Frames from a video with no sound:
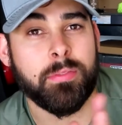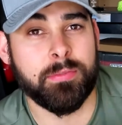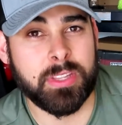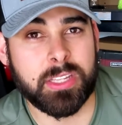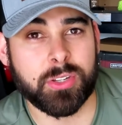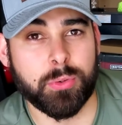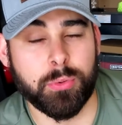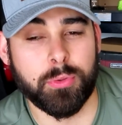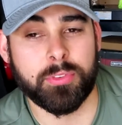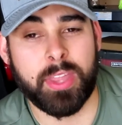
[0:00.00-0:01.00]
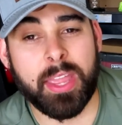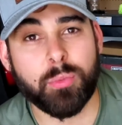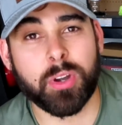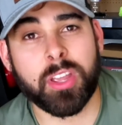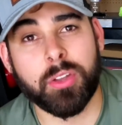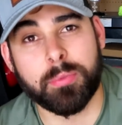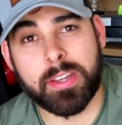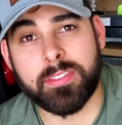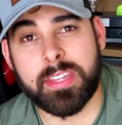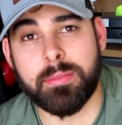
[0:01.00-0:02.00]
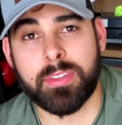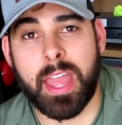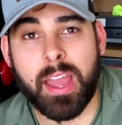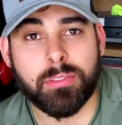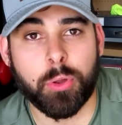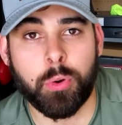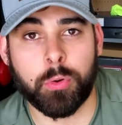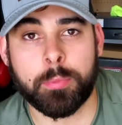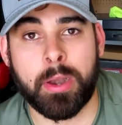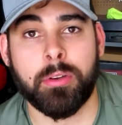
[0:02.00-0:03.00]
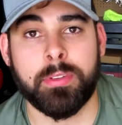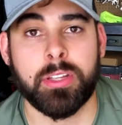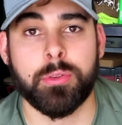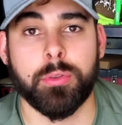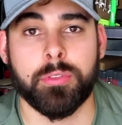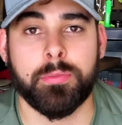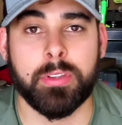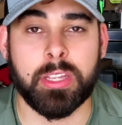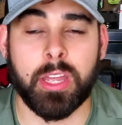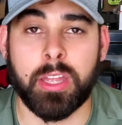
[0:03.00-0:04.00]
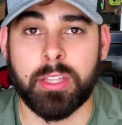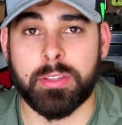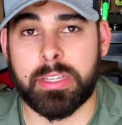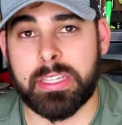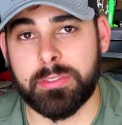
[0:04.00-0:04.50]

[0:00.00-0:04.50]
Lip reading: vehicles and working on race teams that have lower horsepower vehicles via